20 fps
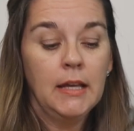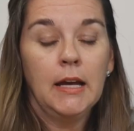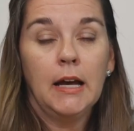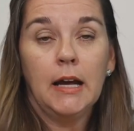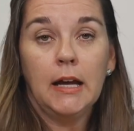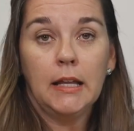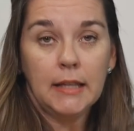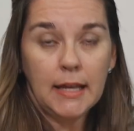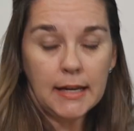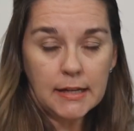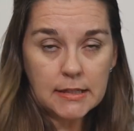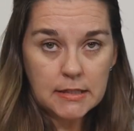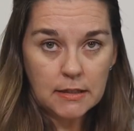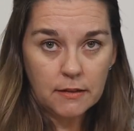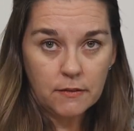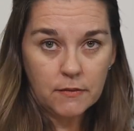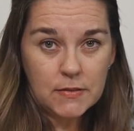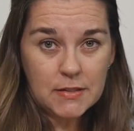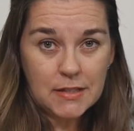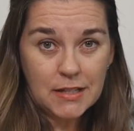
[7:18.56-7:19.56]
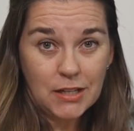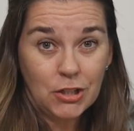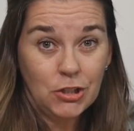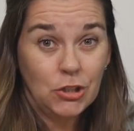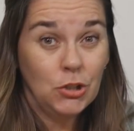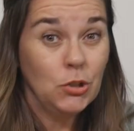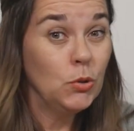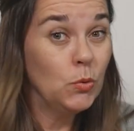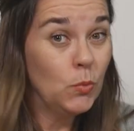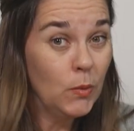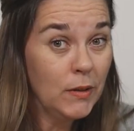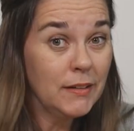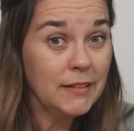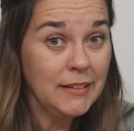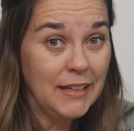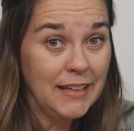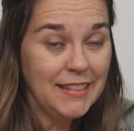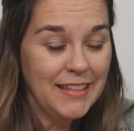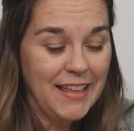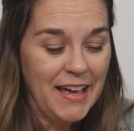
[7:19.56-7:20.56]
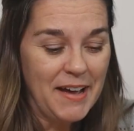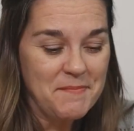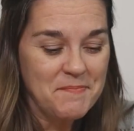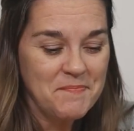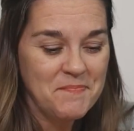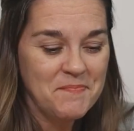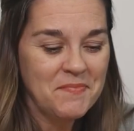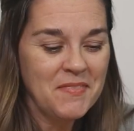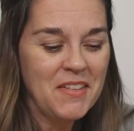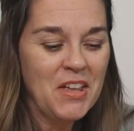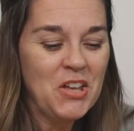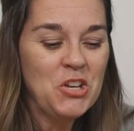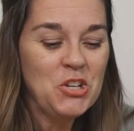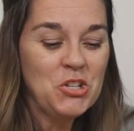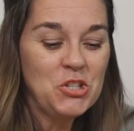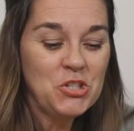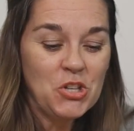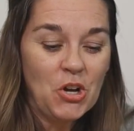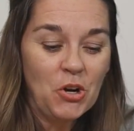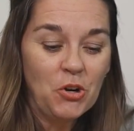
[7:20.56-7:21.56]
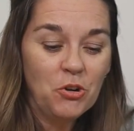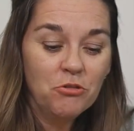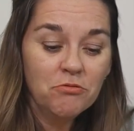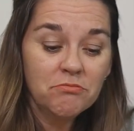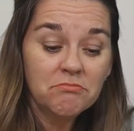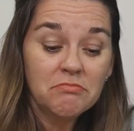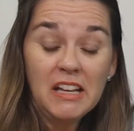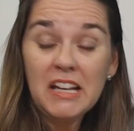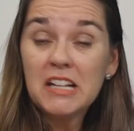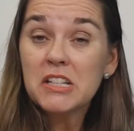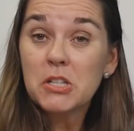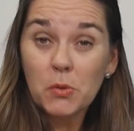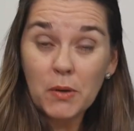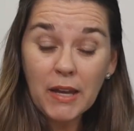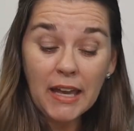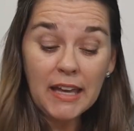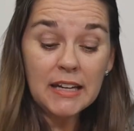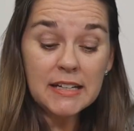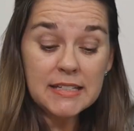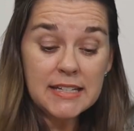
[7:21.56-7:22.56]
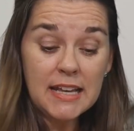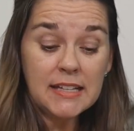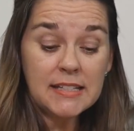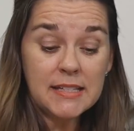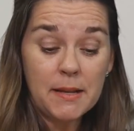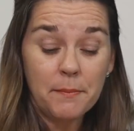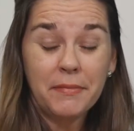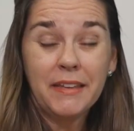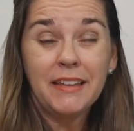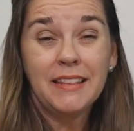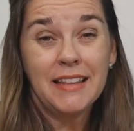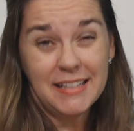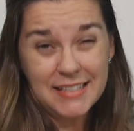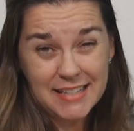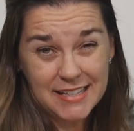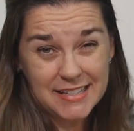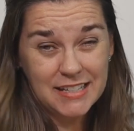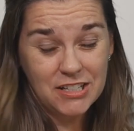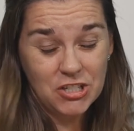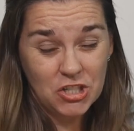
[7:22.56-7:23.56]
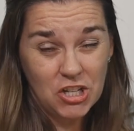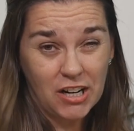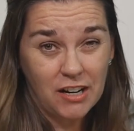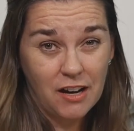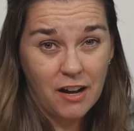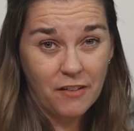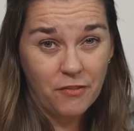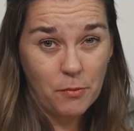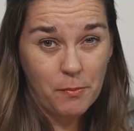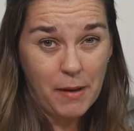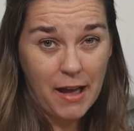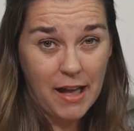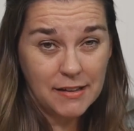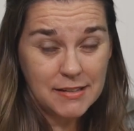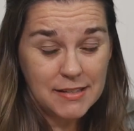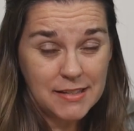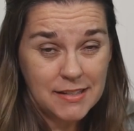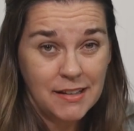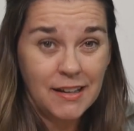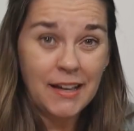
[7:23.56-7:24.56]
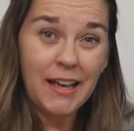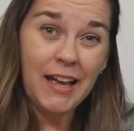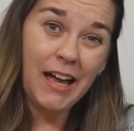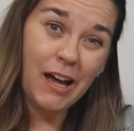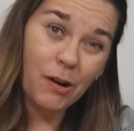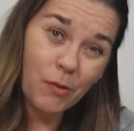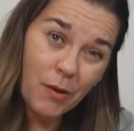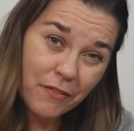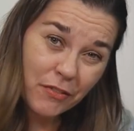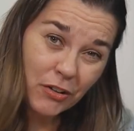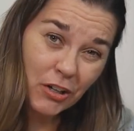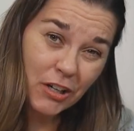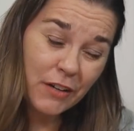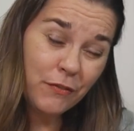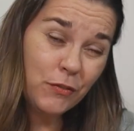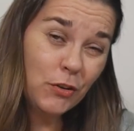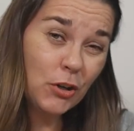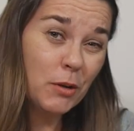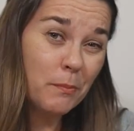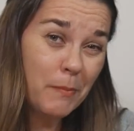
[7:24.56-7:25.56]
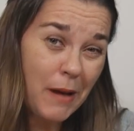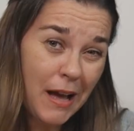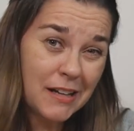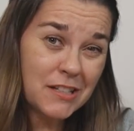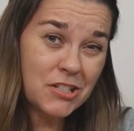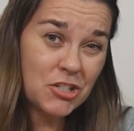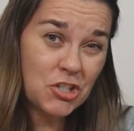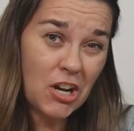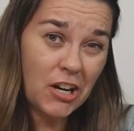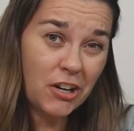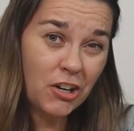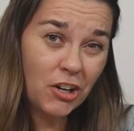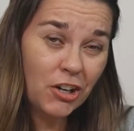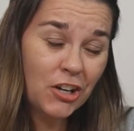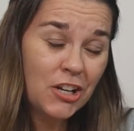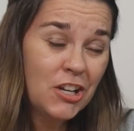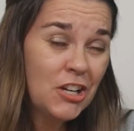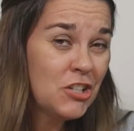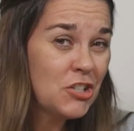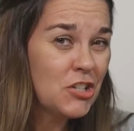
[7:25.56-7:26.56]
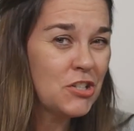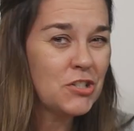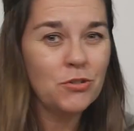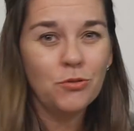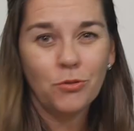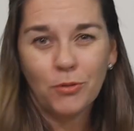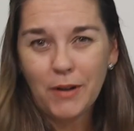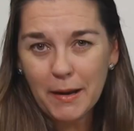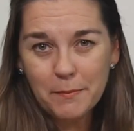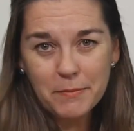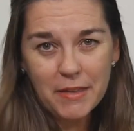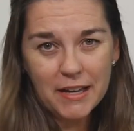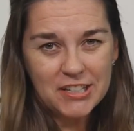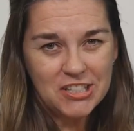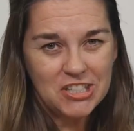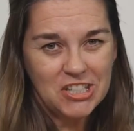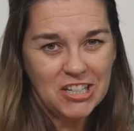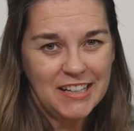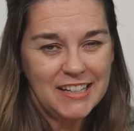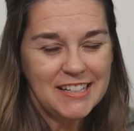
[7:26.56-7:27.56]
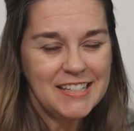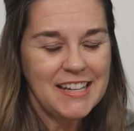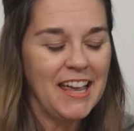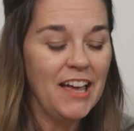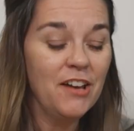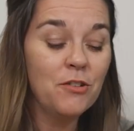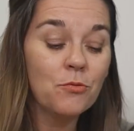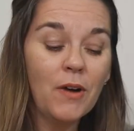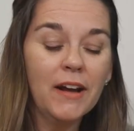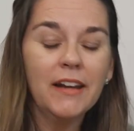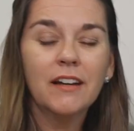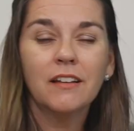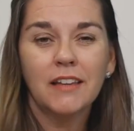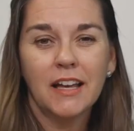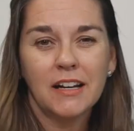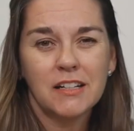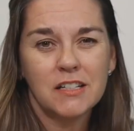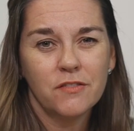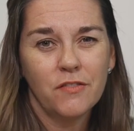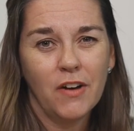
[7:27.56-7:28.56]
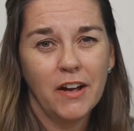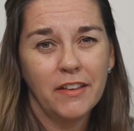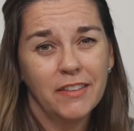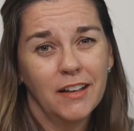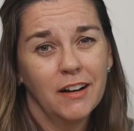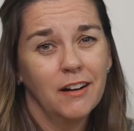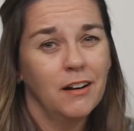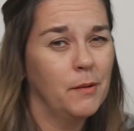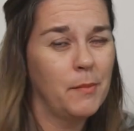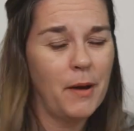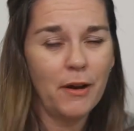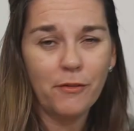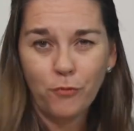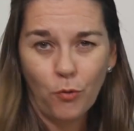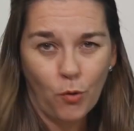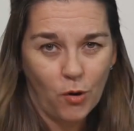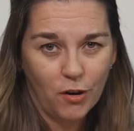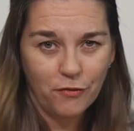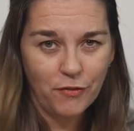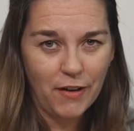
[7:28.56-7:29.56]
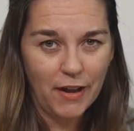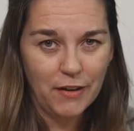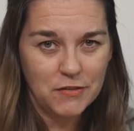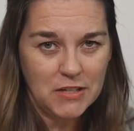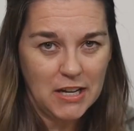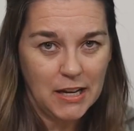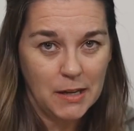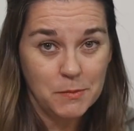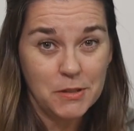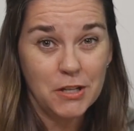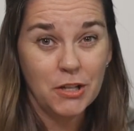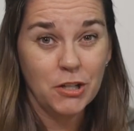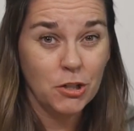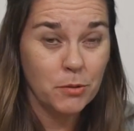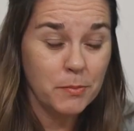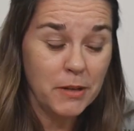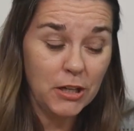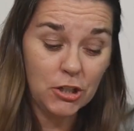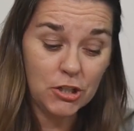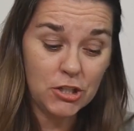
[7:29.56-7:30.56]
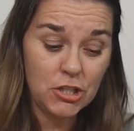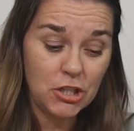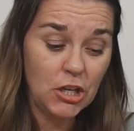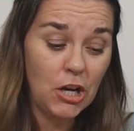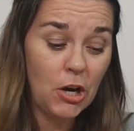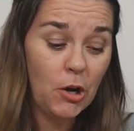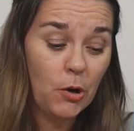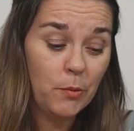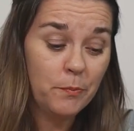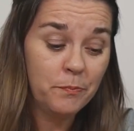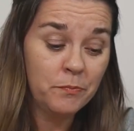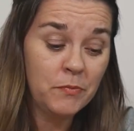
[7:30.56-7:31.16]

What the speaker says: Electives, you will need them. So it's okay to take something that doesn't check off a box. However, if you're a box checker, just grab that sheet and write elective on there about 4 or 5 times and you'll be good to go.